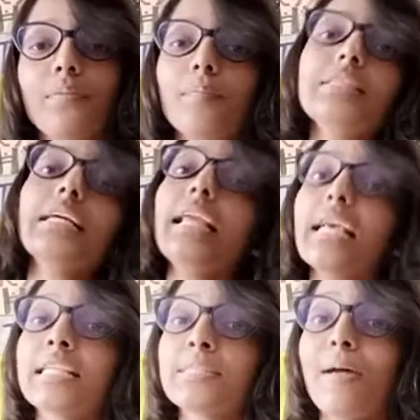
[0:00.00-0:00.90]
Basically
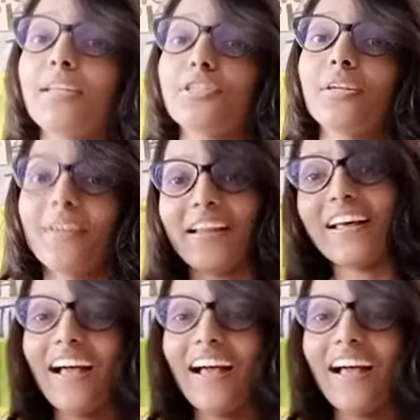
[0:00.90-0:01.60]
expansion.